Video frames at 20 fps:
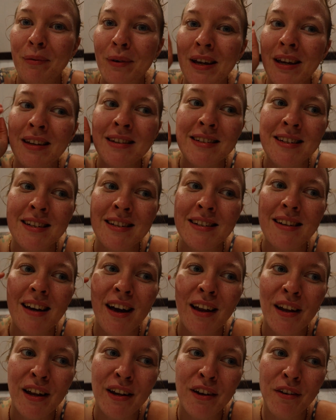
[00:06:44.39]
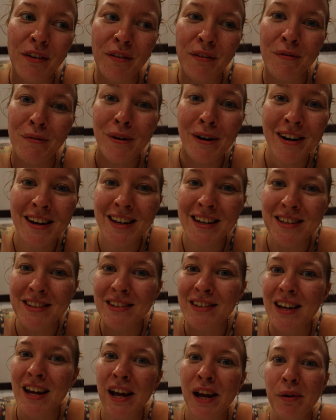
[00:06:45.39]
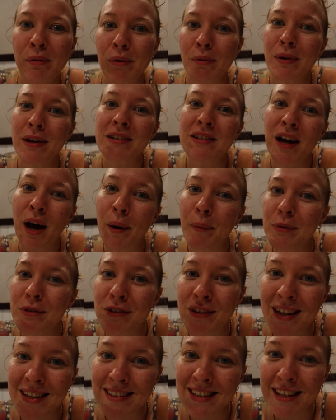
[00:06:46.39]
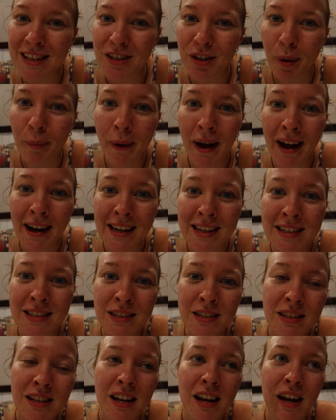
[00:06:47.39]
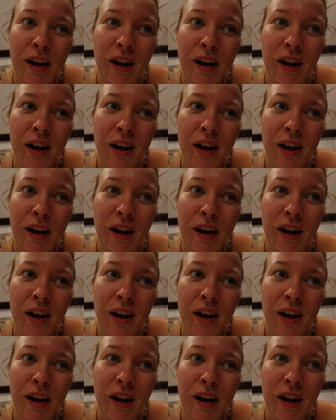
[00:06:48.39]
We did a lot of walking today. We went up to the T-Top Island.